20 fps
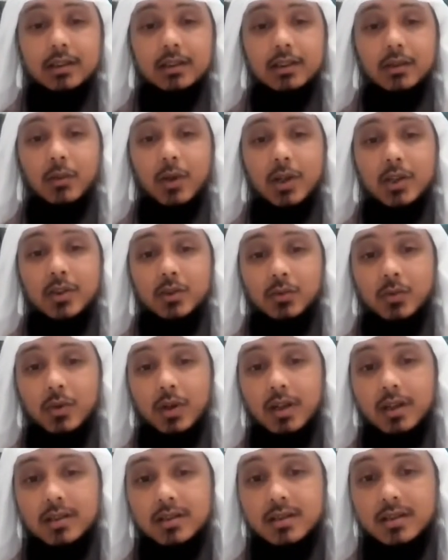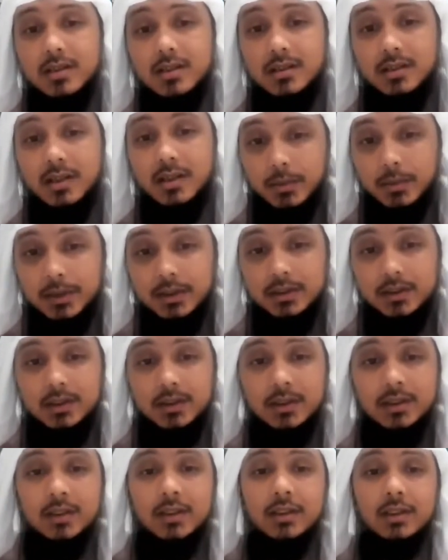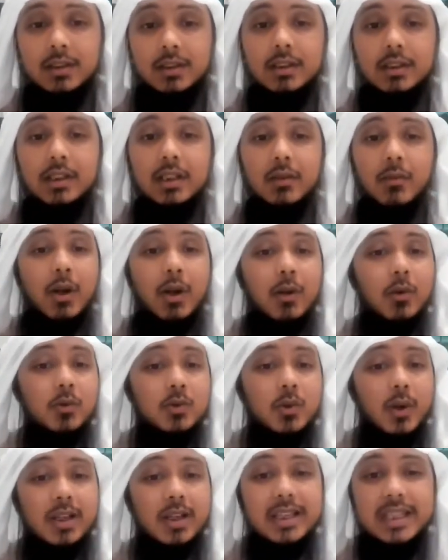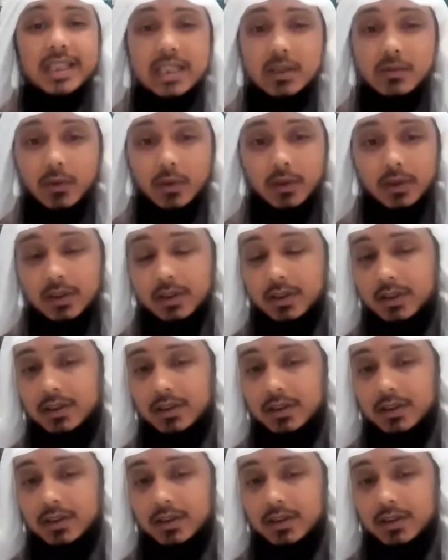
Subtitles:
the ones who are stubborn, ones who are evil,